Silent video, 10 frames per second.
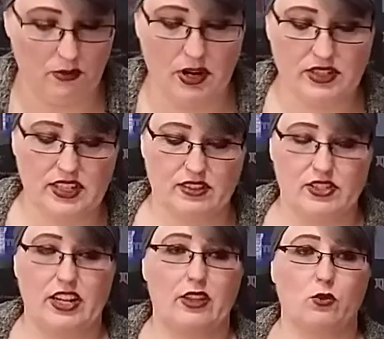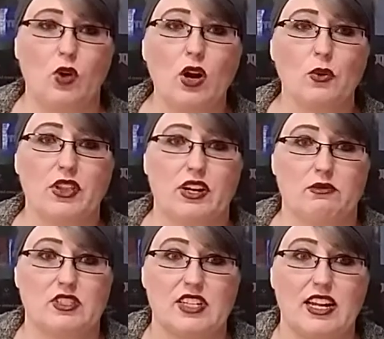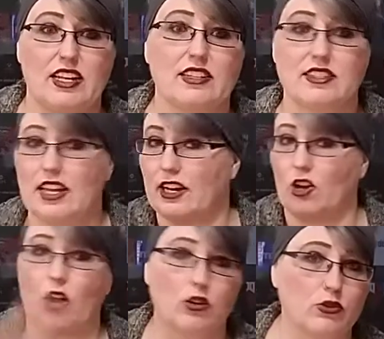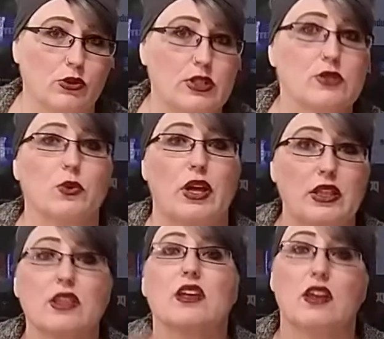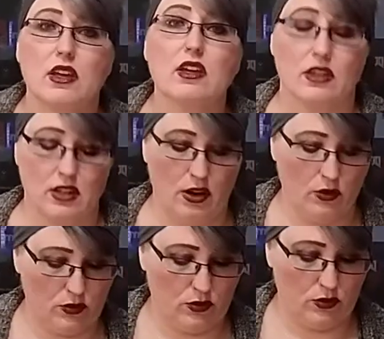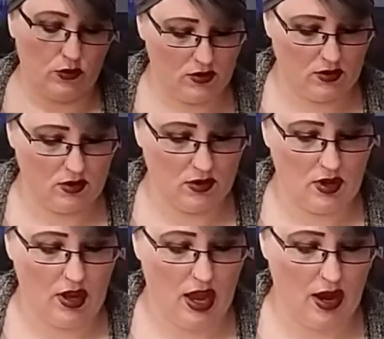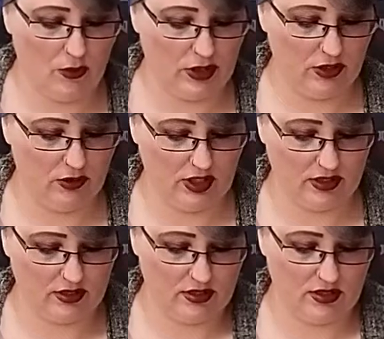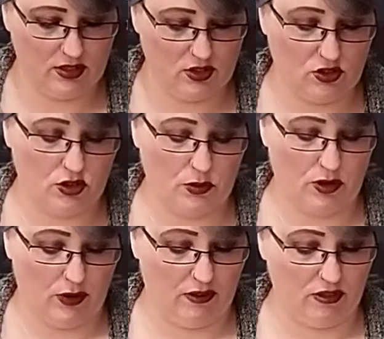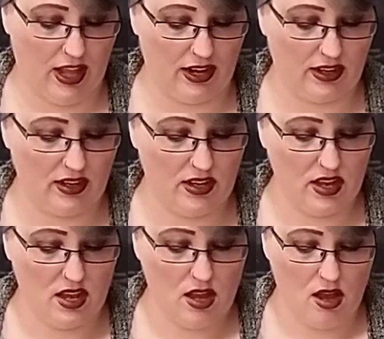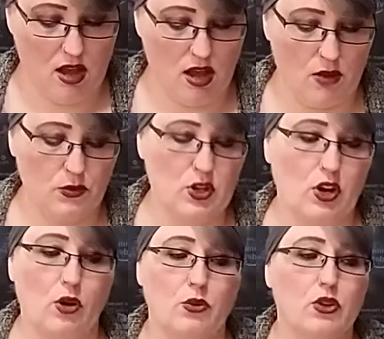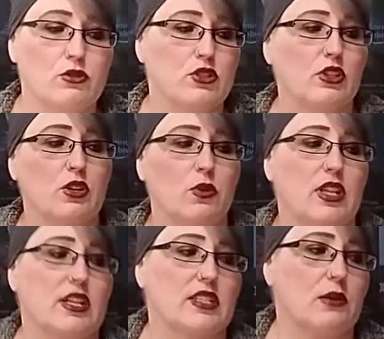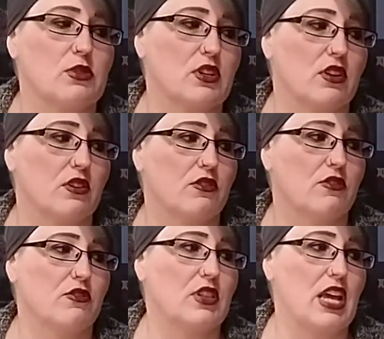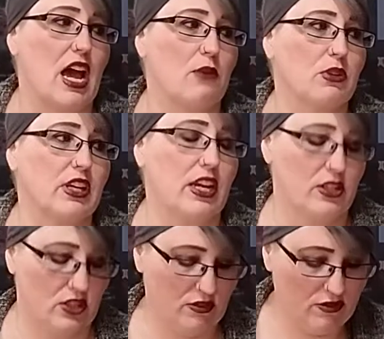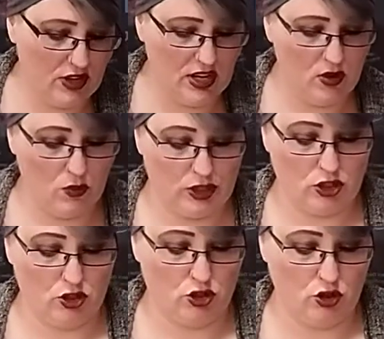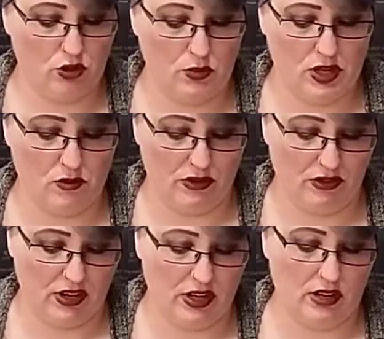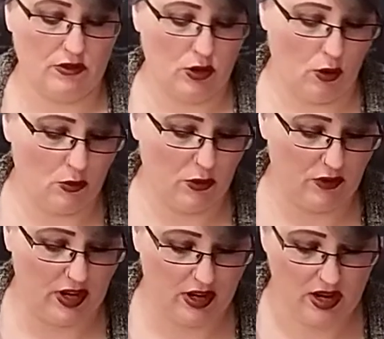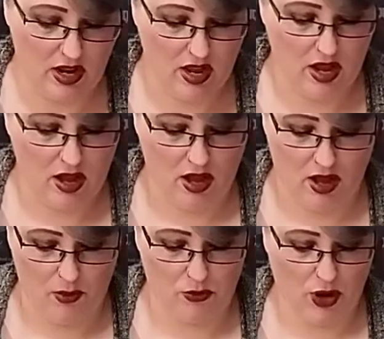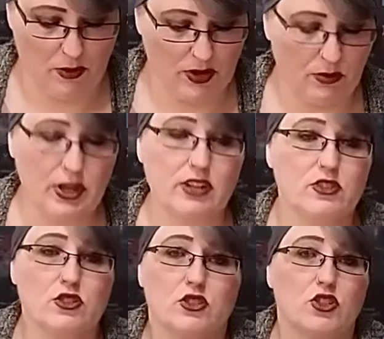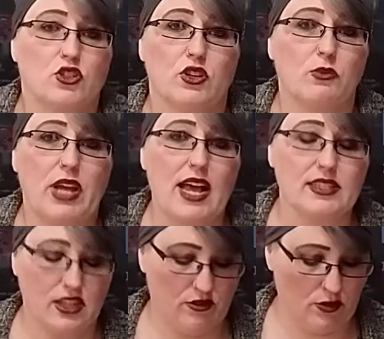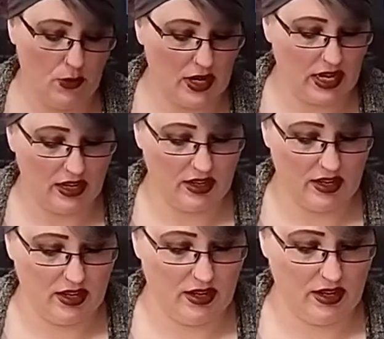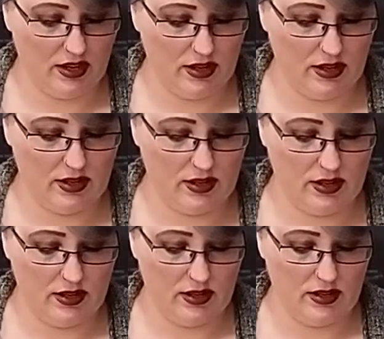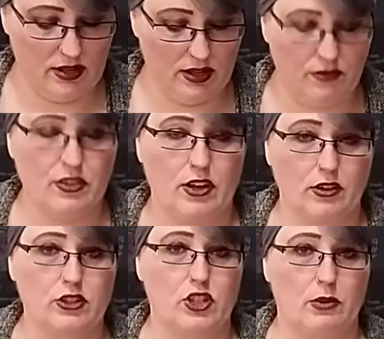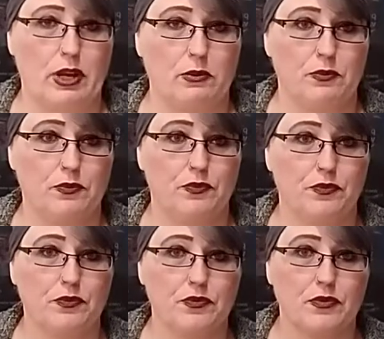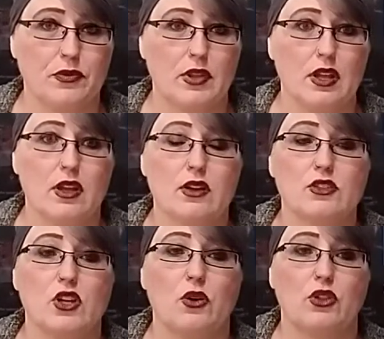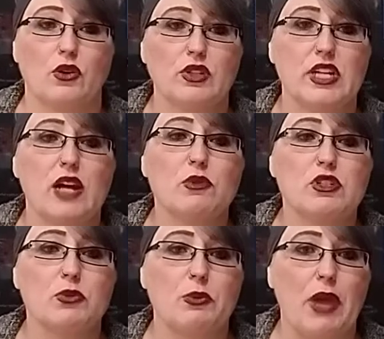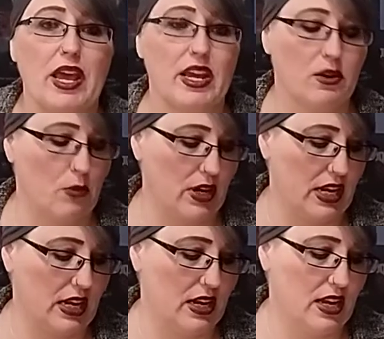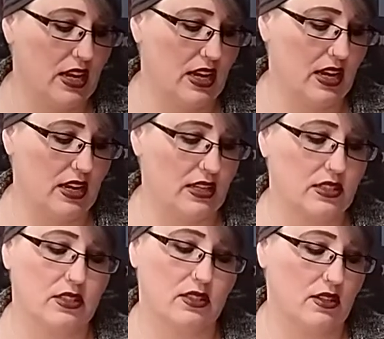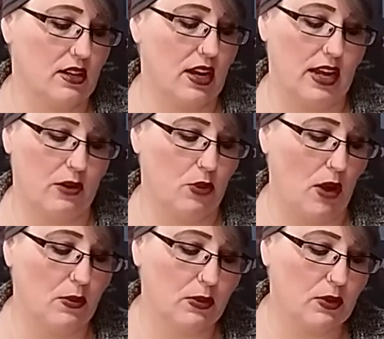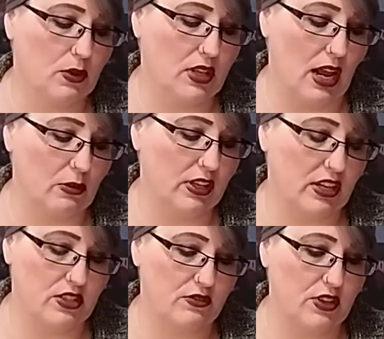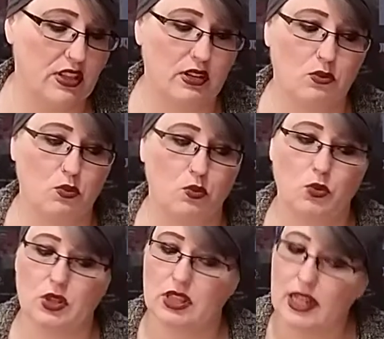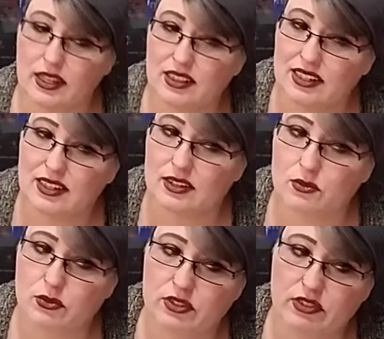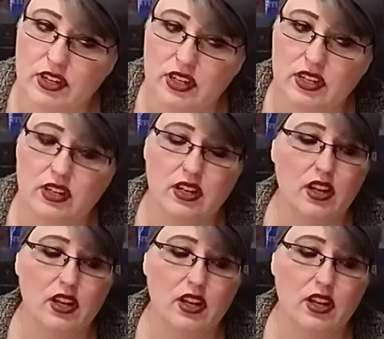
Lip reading: I'm not saying there's anything wrong with it. I'm just saying it's incongruous with, you know, how we do things. It should be a red flag. You know, usually with the exception of the application fee, which should be refunded if you don't move in, property managers shouldn't be asking for money if they're legitimate. So the only time you should be paying money is, again, probably with an application fee that will likely get refunded.